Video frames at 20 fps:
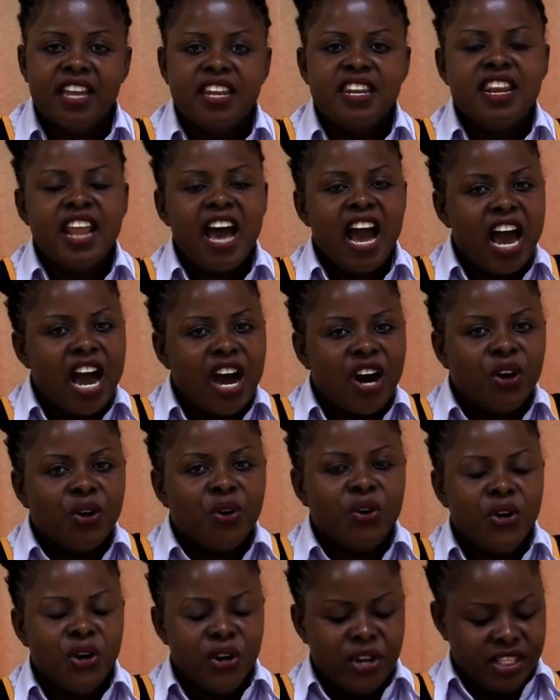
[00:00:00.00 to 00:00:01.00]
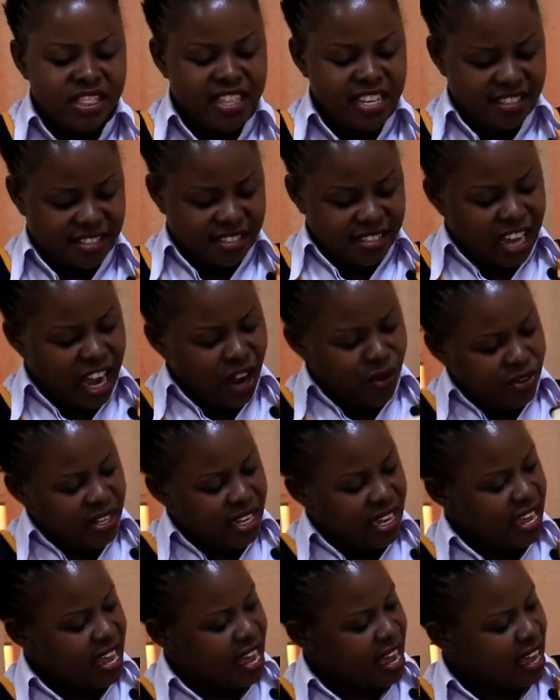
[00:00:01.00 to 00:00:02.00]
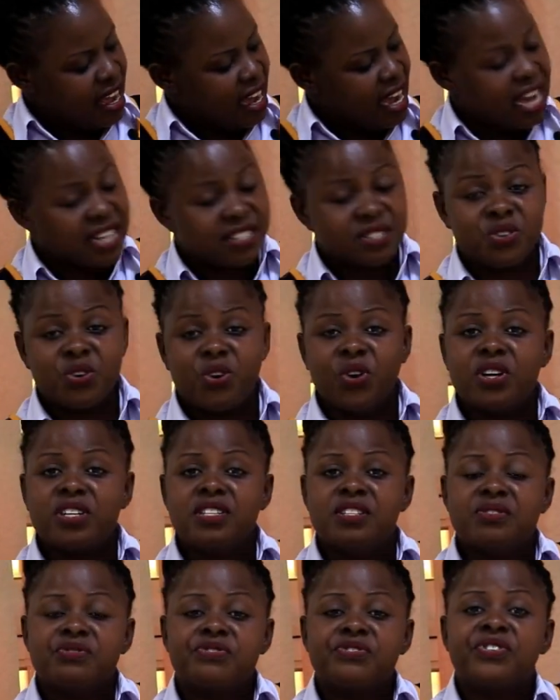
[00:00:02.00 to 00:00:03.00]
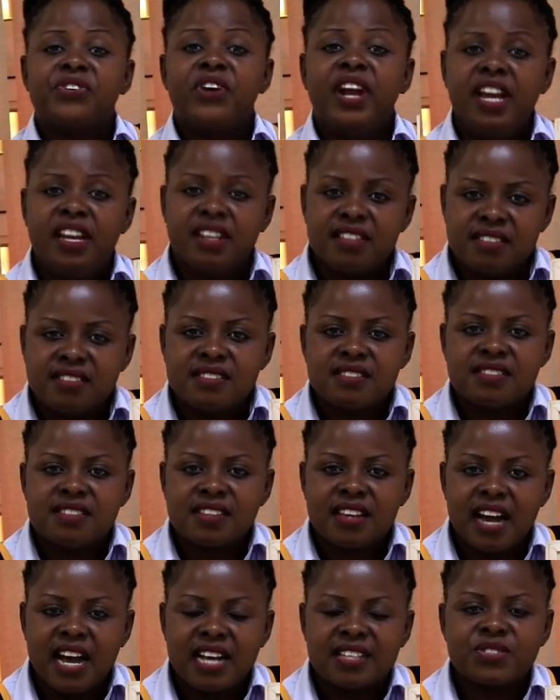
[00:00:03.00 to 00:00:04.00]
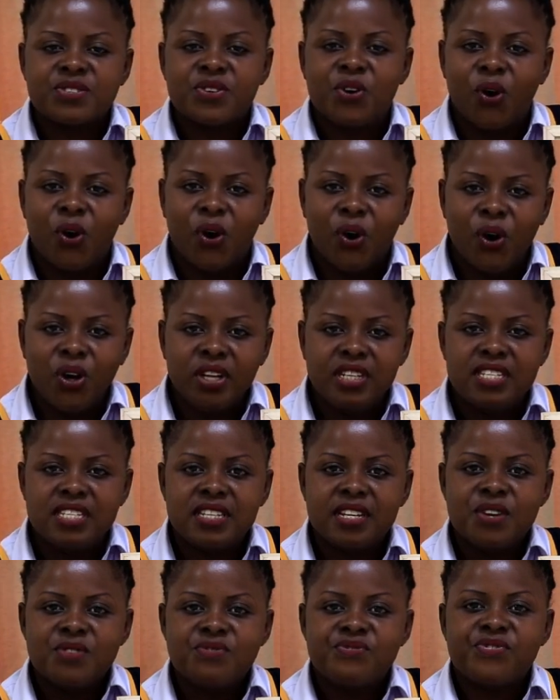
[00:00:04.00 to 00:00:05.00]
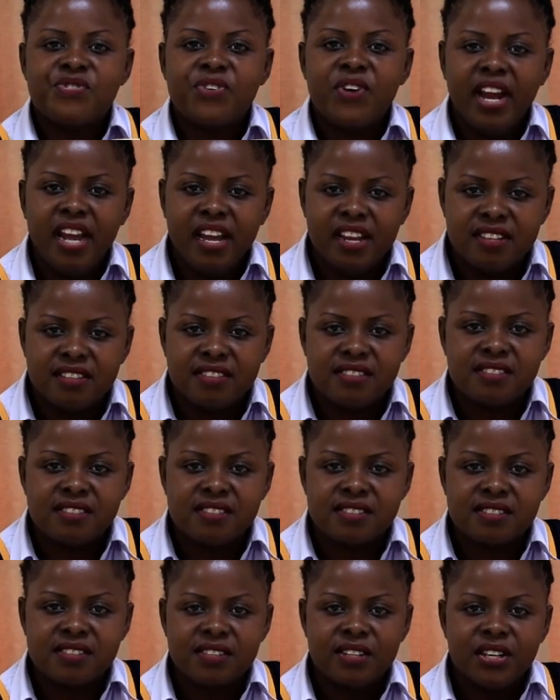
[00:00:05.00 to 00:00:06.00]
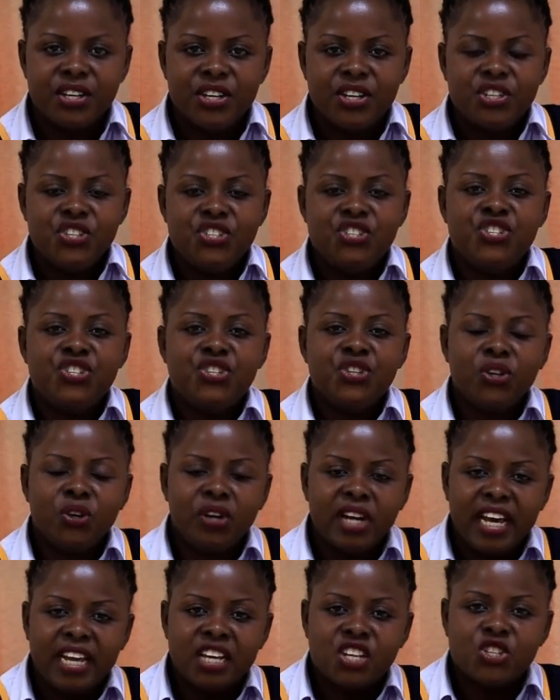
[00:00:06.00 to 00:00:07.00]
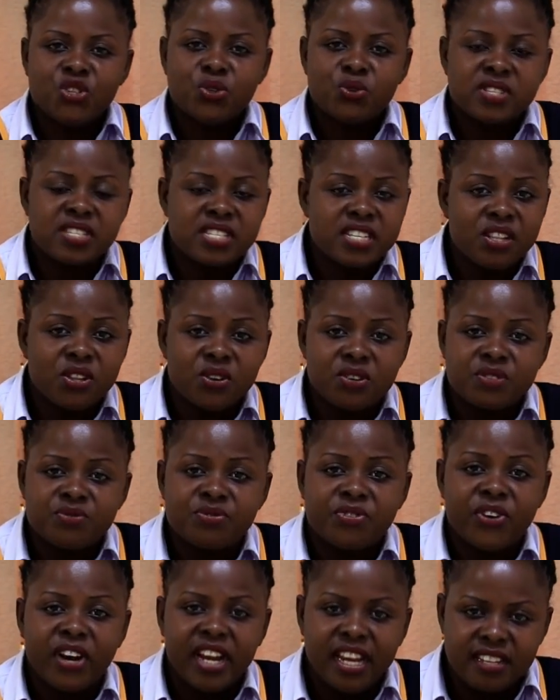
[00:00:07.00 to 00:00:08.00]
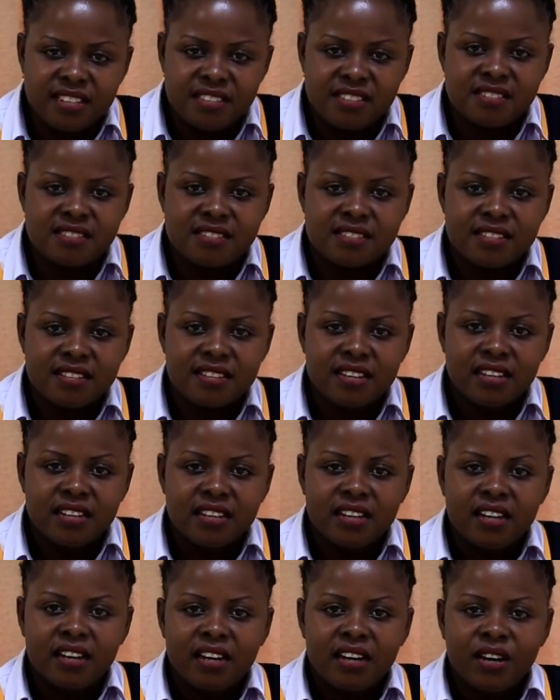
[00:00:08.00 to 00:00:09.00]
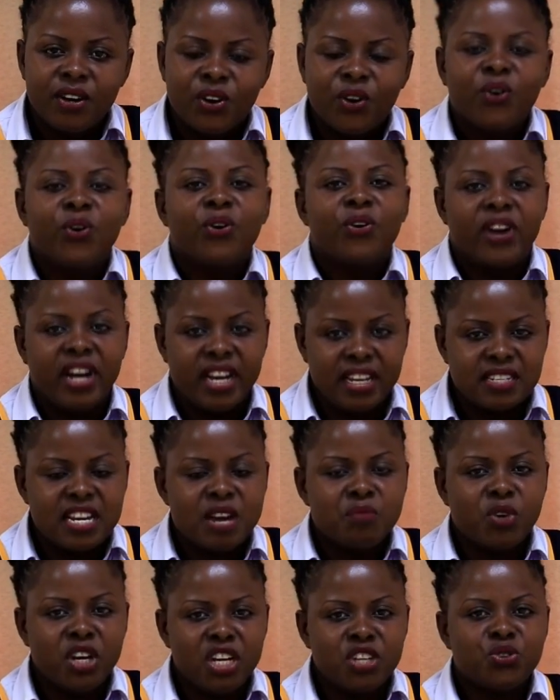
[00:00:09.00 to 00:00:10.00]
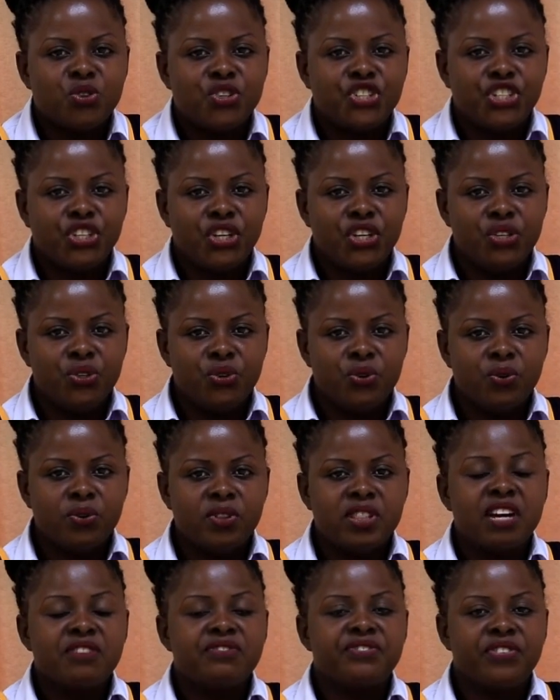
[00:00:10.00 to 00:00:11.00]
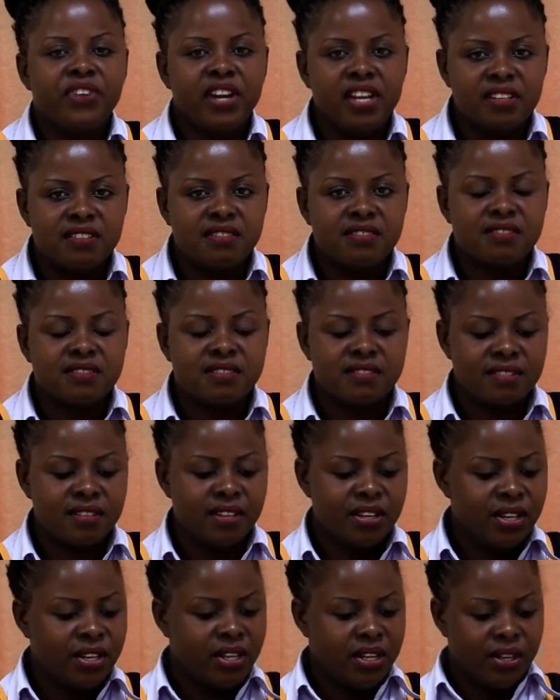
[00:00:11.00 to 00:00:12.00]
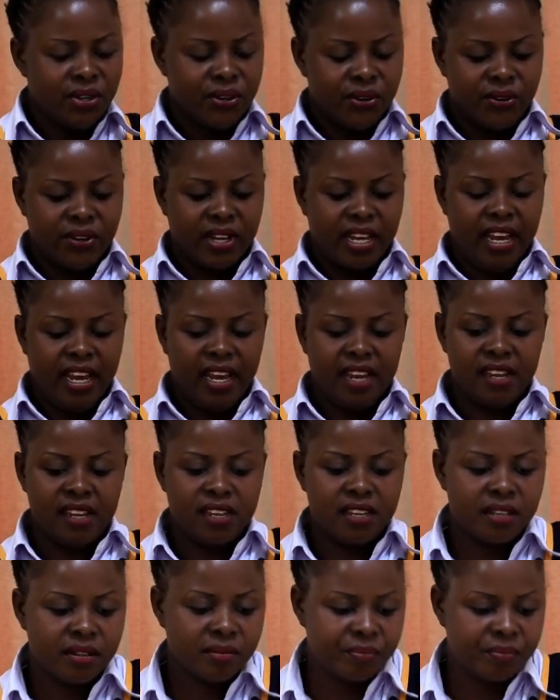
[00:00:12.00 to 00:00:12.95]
now this sound here has got friends. Has got friends. Do you like to see those friends? All right, I'm going to show you the friends. Okay.